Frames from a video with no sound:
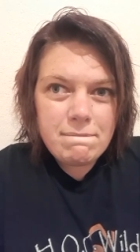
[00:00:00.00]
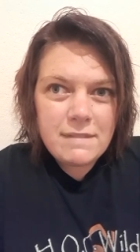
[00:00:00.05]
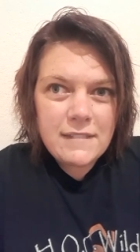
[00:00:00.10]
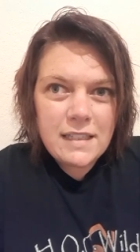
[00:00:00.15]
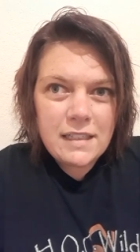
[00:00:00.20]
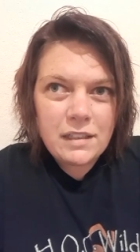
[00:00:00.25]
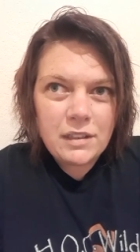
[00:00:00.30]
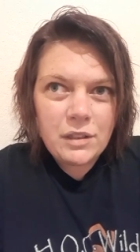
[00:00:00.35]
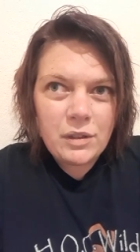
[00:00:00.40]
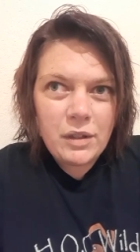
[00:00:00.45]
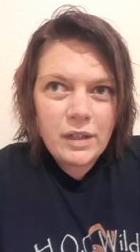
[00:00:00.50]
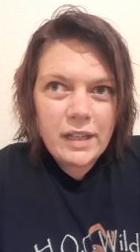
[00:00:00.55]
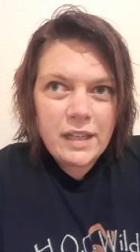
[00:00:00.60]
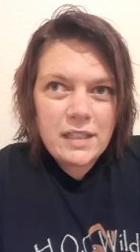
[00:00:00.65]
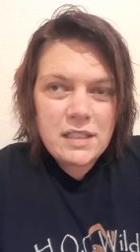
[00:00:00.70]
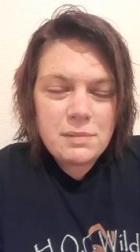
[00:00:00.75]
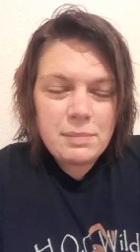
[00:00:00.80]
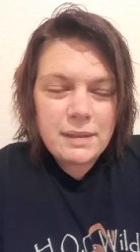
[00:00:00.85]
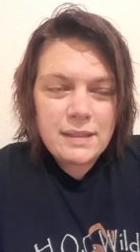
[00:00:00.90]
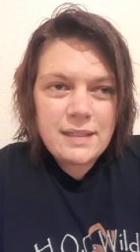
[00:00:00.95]
I don't know, I
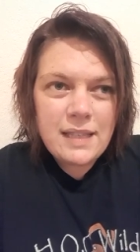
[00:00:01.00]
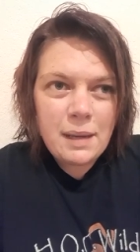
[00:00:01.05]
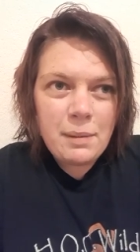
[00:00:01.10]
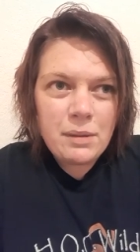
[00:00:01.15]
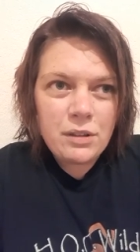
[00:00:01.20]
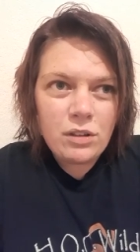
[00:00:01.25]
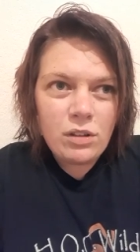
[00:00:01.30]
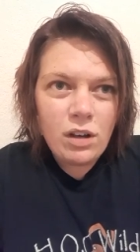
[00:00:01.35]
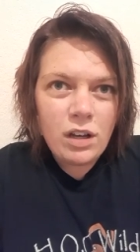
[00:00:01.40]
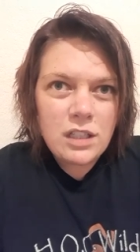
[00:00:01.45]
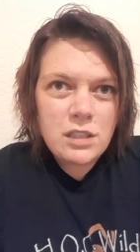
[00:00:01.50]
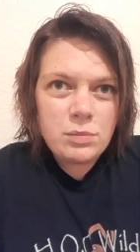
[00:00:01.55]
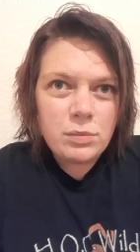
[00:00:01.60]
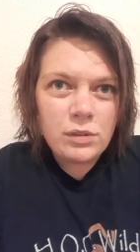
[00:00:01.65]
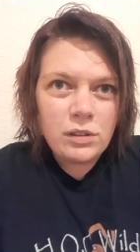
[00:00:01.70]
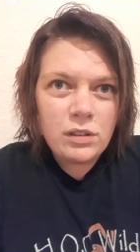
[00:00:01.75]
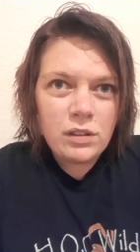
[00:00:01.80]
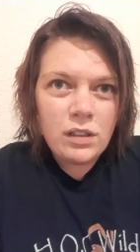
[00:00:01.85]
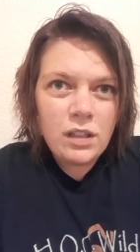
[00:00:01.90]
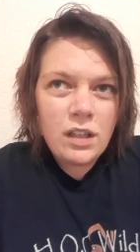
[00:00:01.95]
guess my time at the
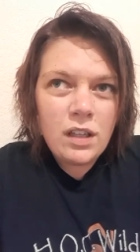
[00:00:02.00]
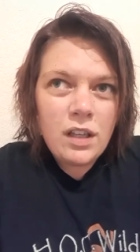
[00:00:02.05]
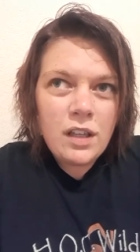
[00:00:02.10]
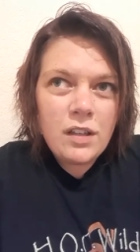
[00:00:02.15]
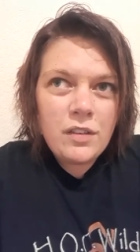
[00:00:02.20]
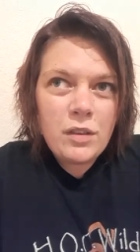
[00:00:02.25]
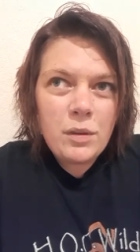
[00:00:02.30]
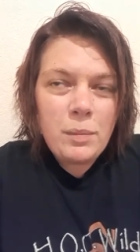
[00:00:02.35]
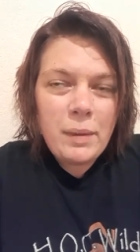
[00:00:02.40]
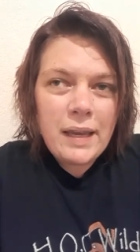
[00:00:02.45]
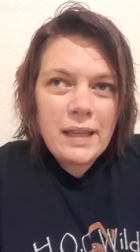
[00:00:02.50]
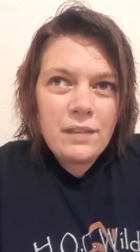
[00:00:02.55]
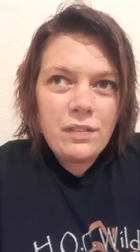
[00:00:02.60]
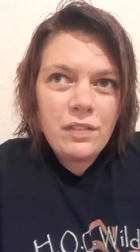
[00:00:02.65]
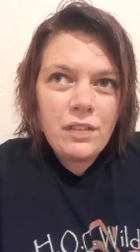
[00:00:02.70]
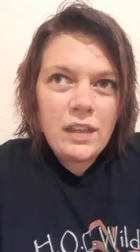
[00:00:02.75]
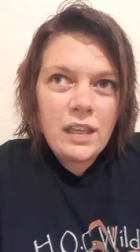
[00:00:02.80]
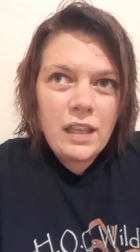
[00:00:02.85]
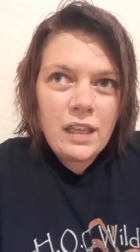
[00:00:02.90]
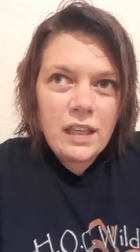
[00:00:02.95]
hospital, the
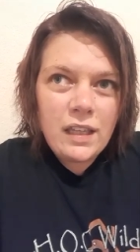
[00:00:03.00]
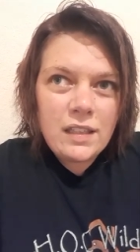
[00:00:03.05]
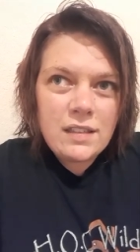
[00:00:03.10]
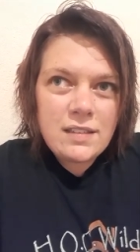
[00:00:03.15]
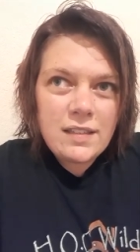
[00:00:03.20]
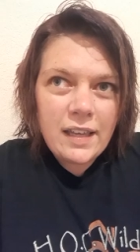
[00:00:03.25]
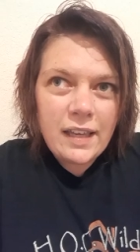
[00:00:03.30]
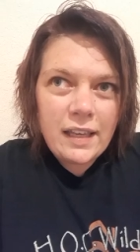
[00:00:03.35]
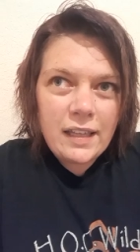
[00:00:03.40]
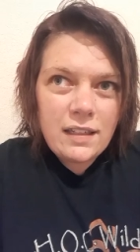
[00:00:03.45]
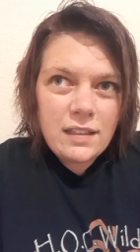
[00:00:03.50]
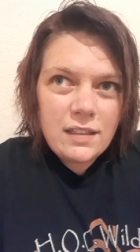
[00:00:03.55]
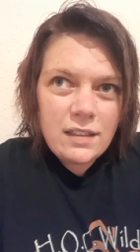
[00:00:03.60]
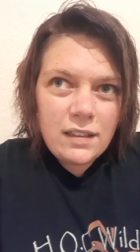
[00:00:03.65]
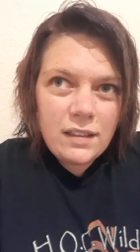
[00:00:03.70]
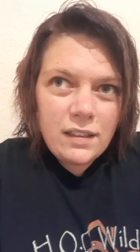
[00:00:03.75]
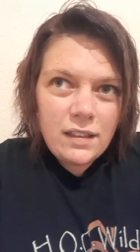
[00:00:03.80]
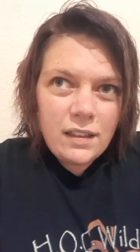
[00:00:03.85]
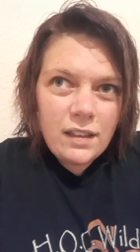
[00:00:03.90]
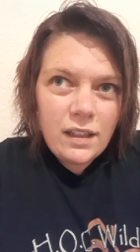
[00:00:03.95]
main thing is that
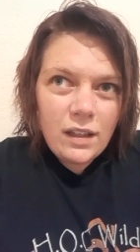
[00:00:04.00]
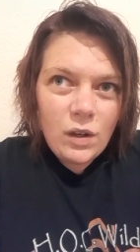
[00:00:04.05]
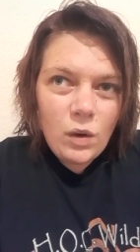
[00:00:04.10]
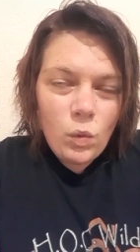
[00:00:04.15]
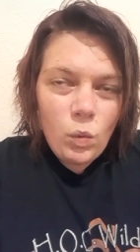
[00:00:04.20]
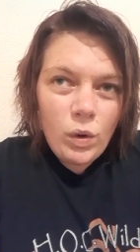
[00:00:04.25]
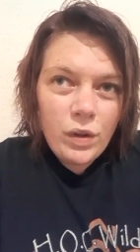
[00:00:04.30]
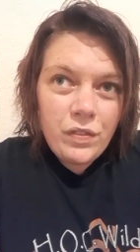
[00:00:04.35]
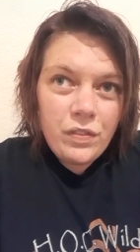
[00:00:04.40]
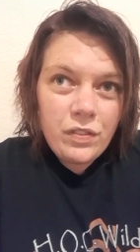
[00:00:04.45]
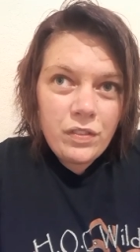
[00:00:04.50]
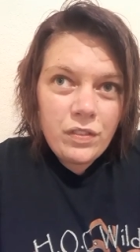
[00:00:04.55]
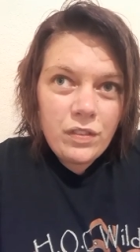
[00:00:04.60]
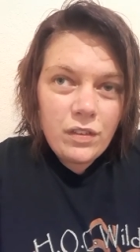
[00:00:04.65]
what